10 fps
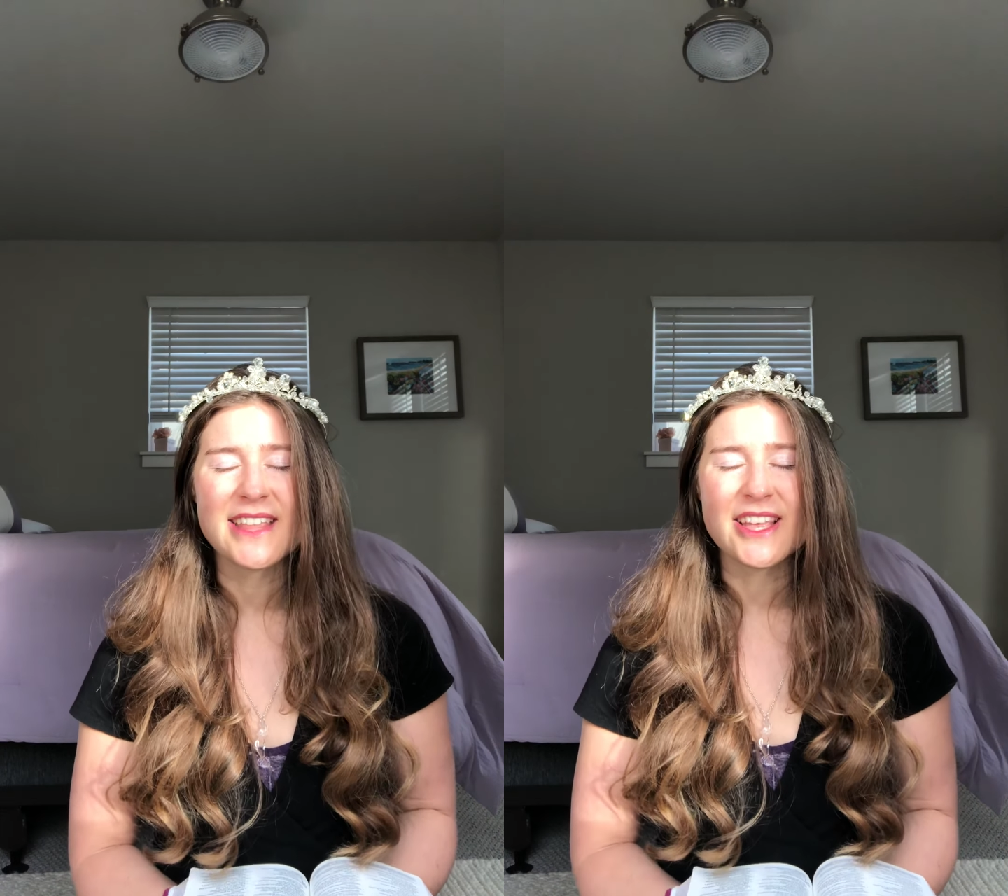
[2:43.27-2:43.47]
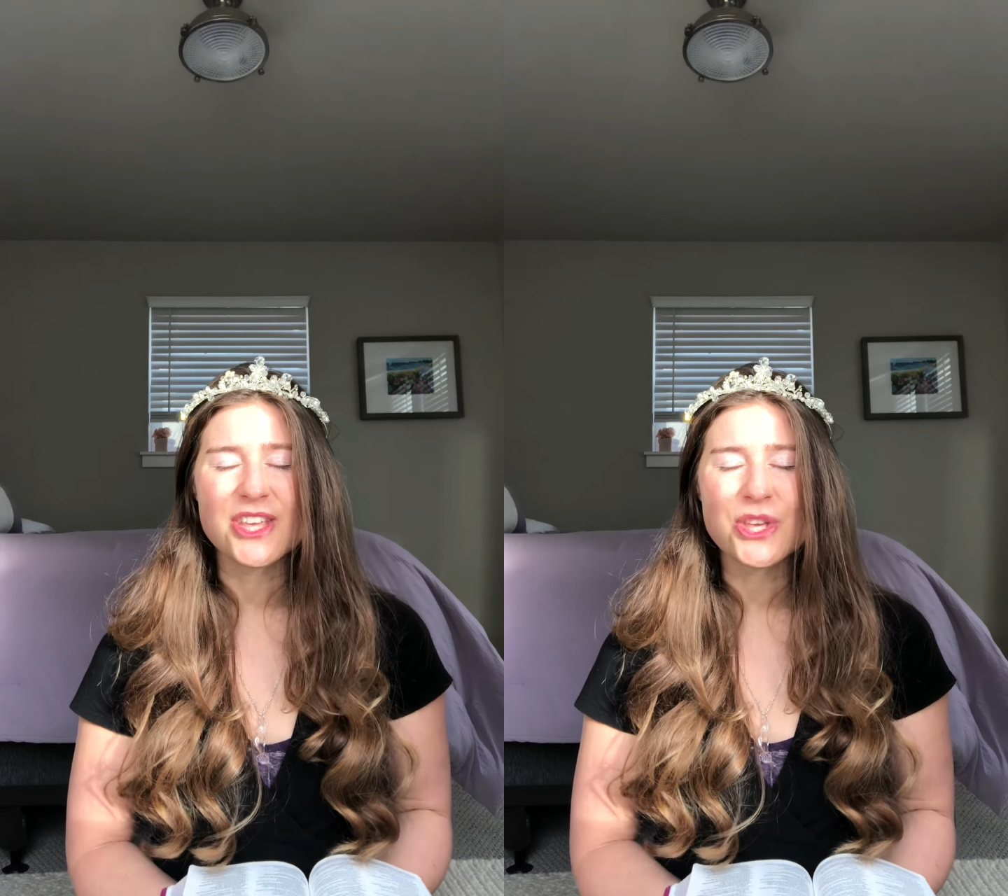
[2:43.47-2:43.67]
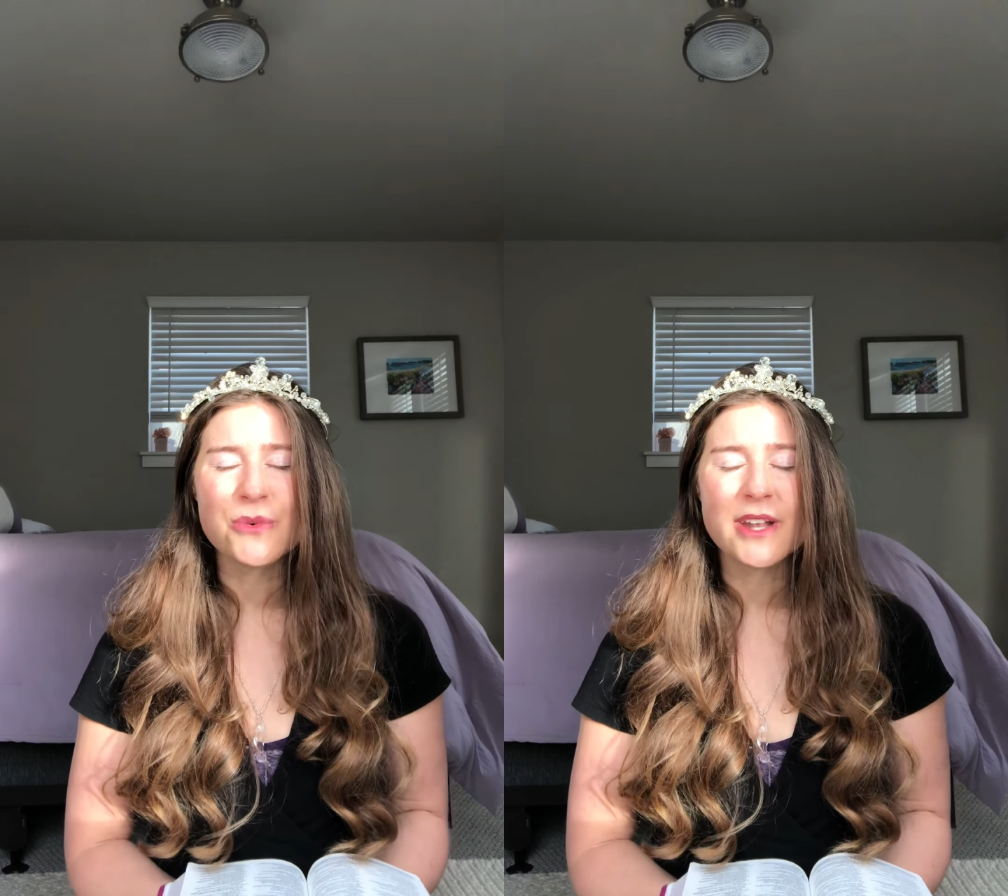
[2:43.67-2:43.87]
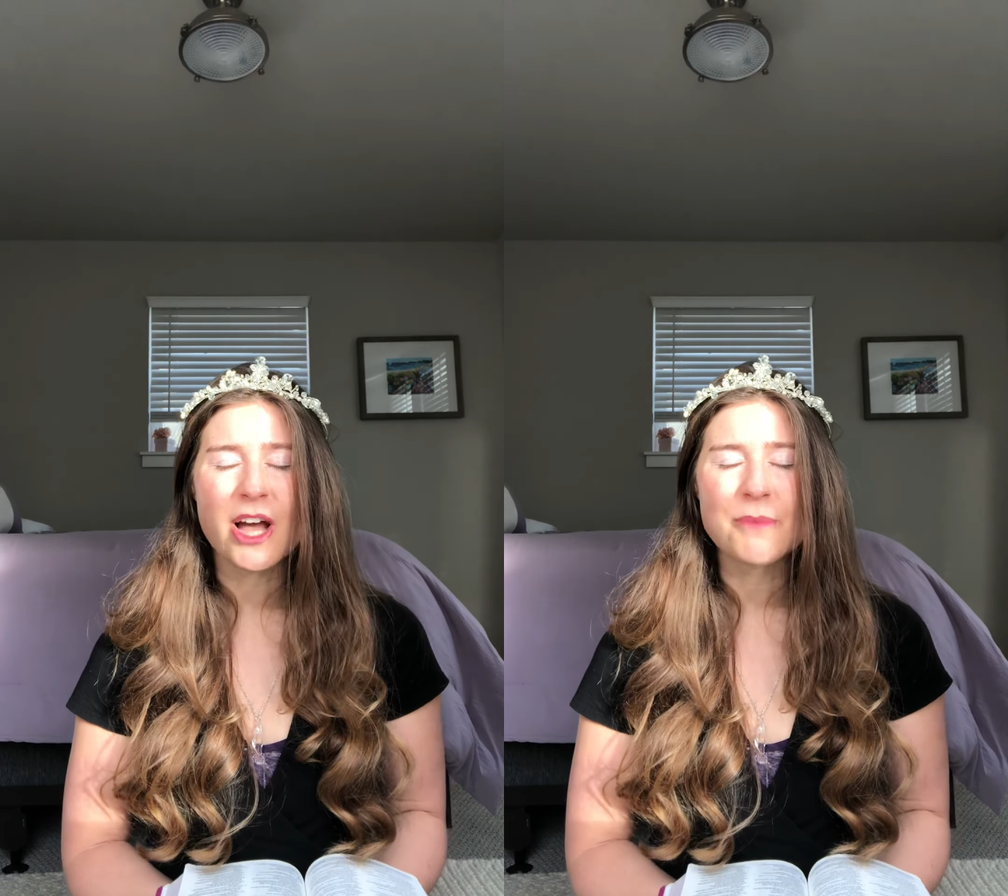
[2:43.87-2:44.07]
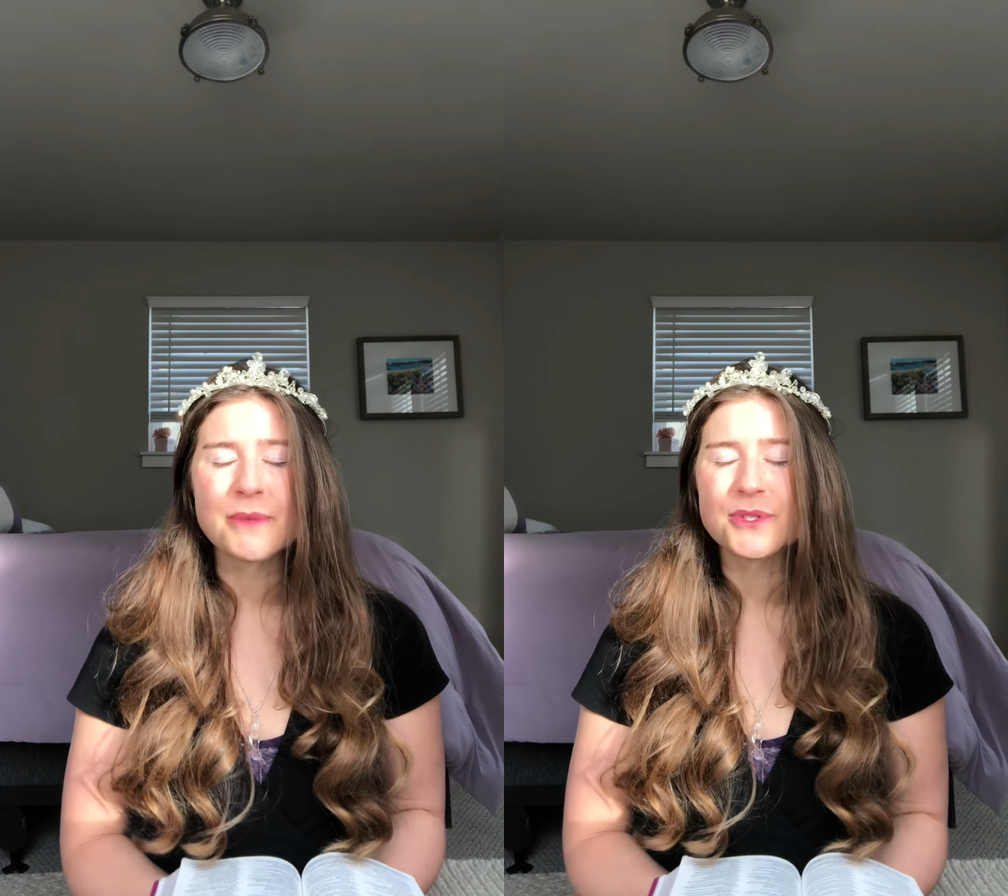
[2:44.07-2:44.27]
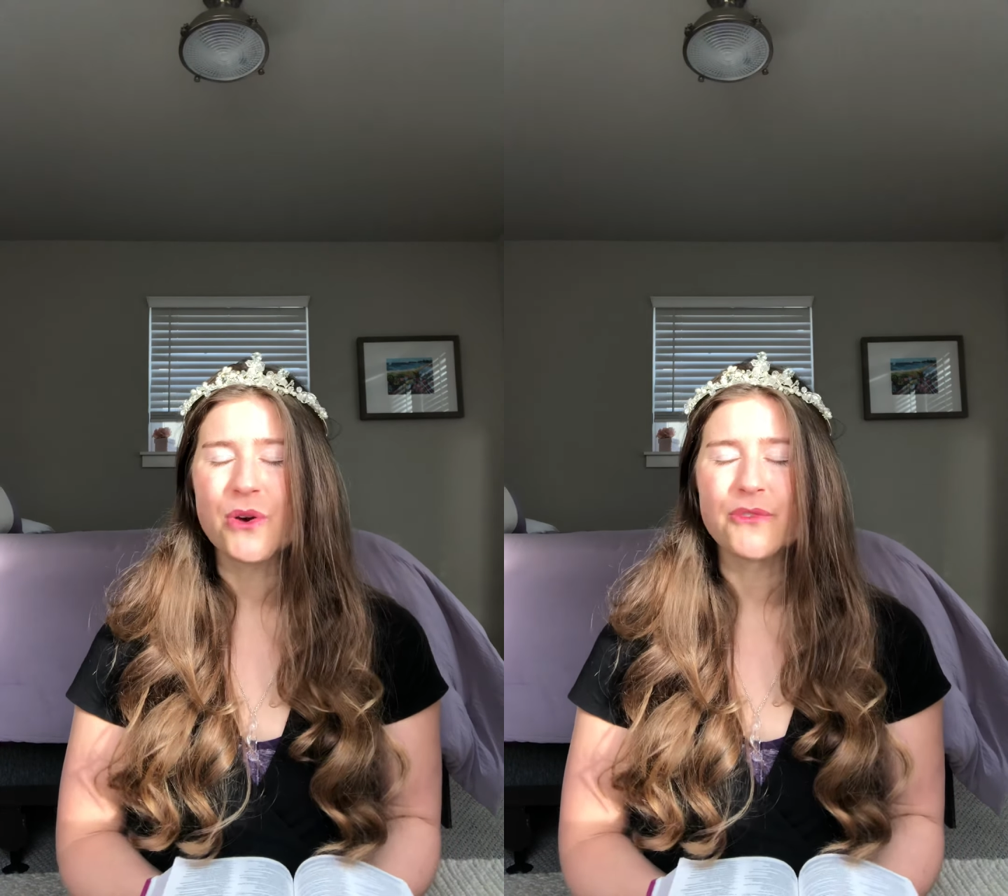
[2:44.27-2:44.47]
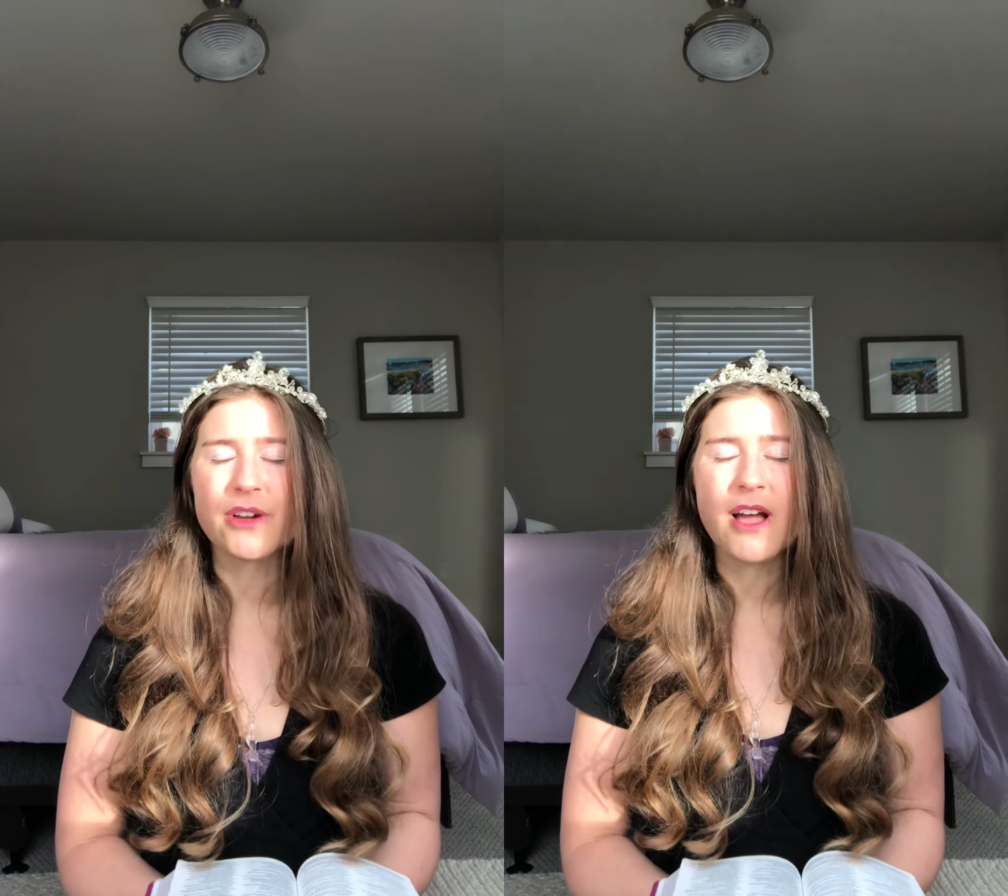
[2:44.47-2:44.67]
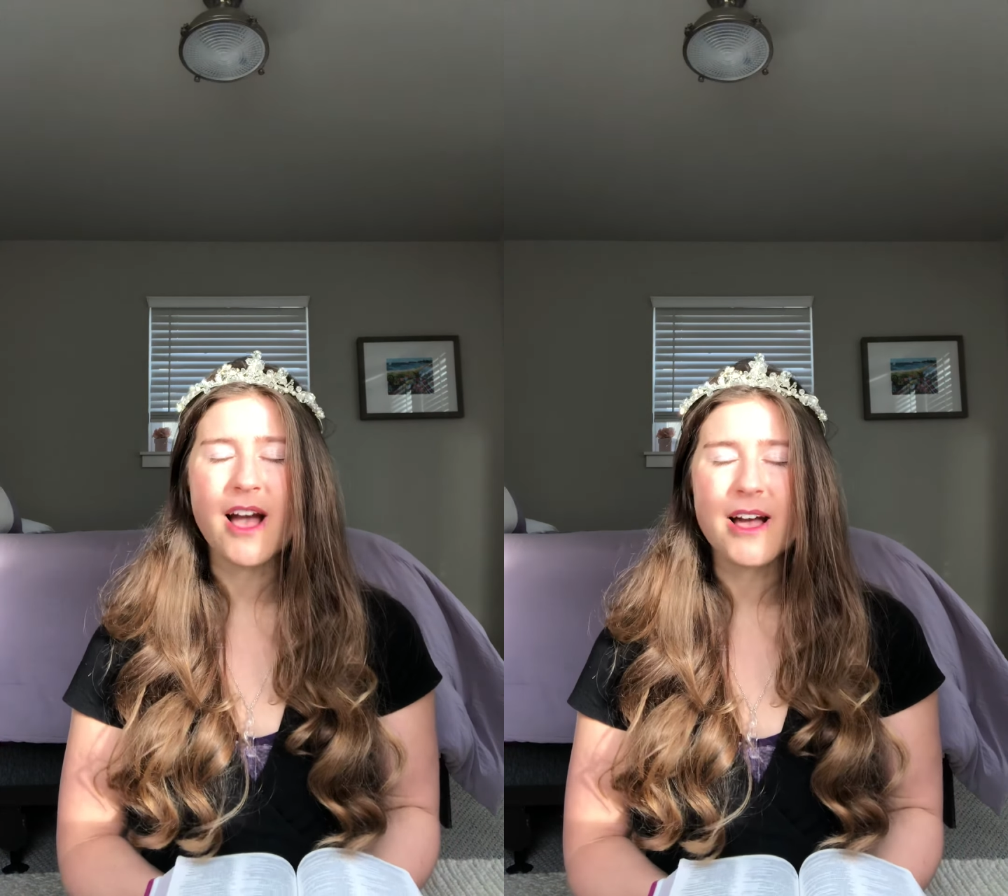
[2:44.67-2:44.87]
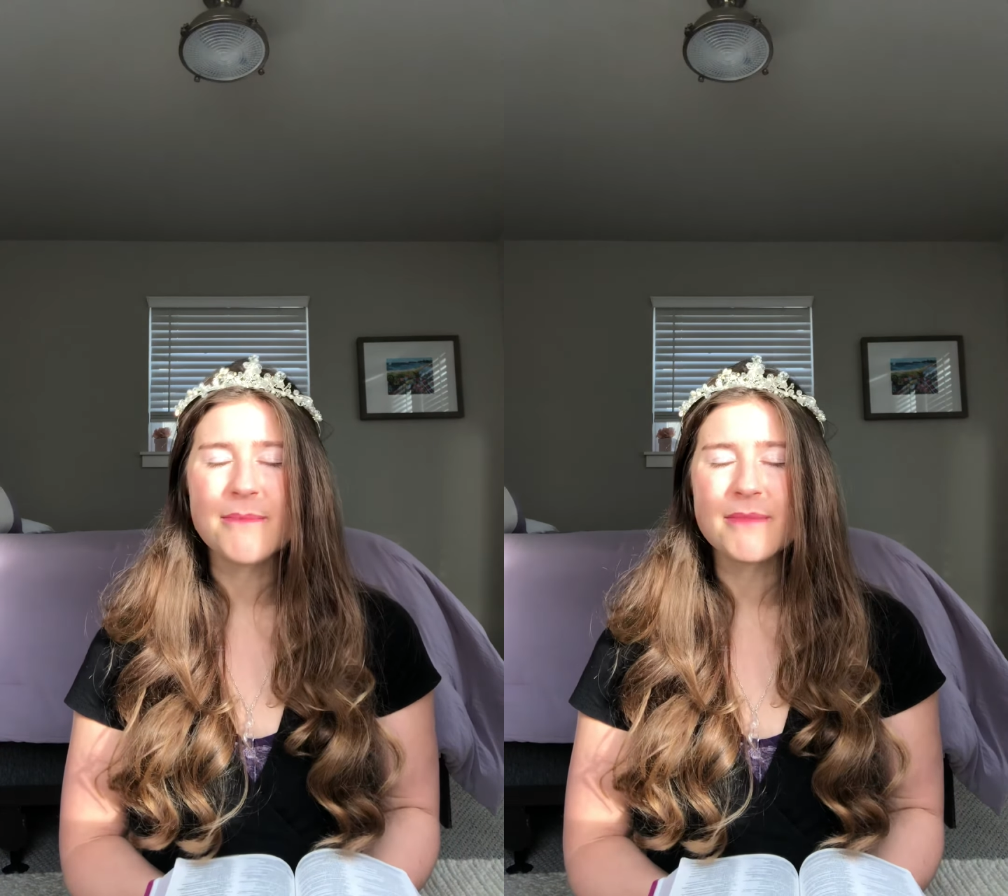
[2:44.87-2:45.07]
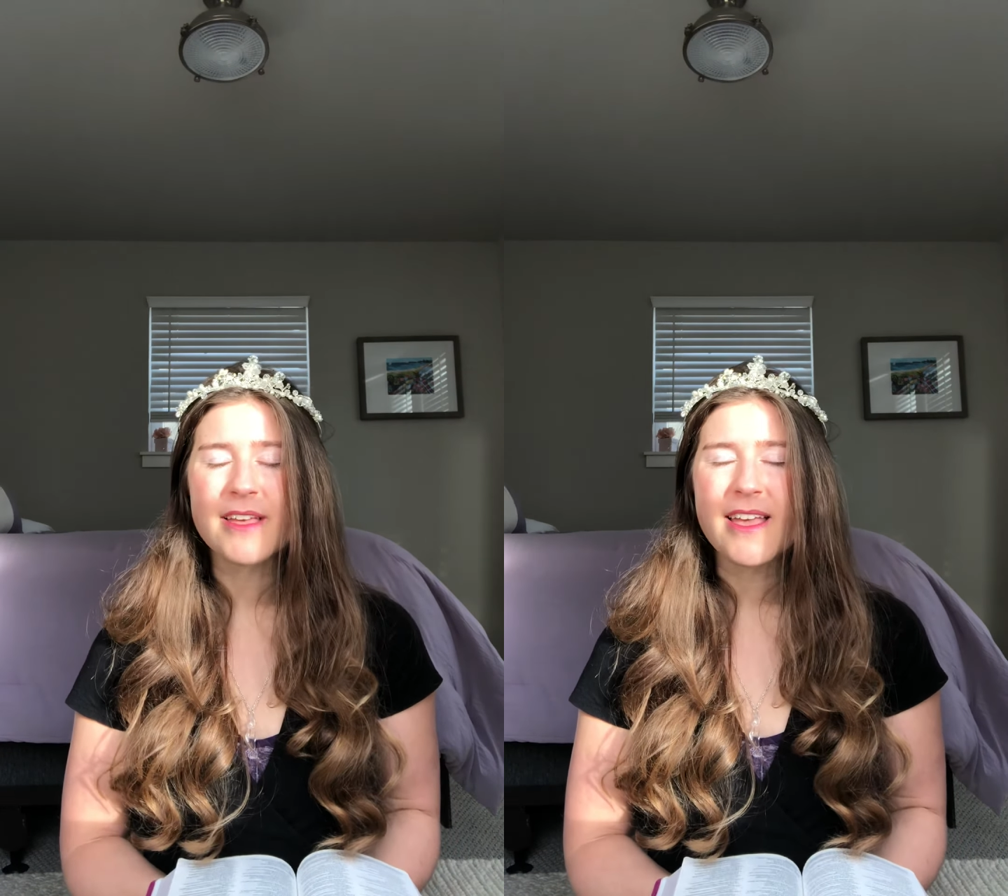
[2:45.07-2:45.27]
that you would help them to
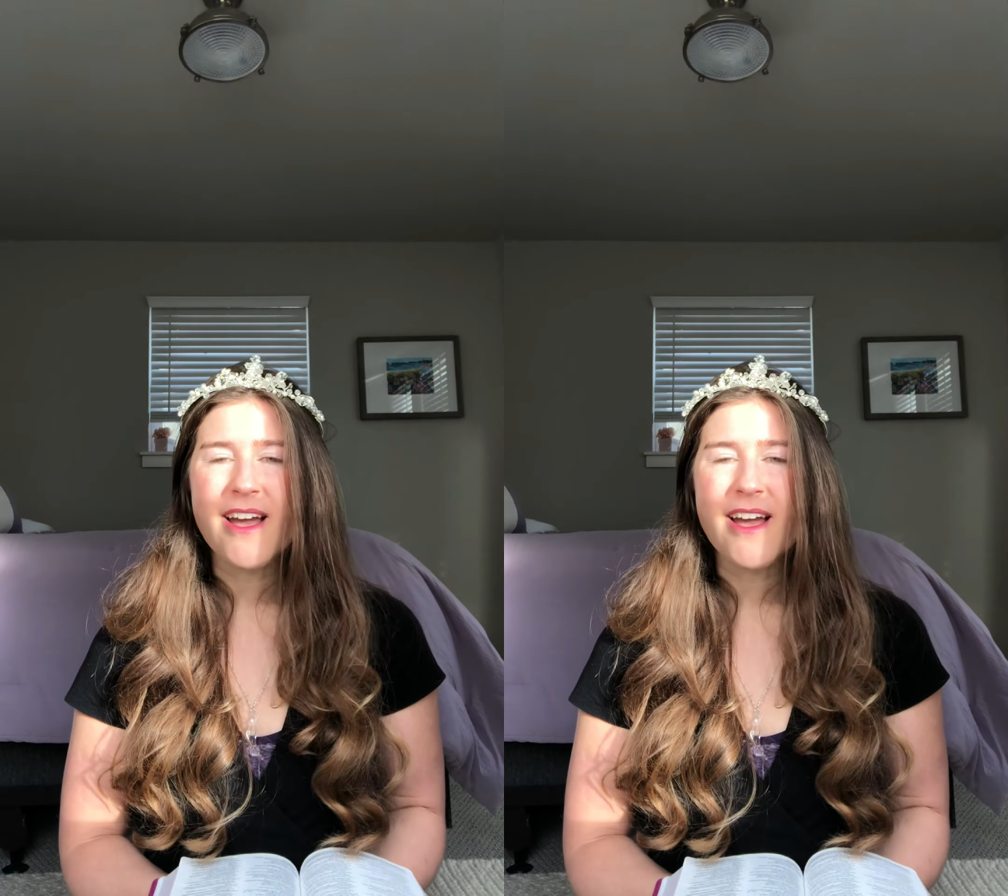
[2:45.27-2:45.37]
overcome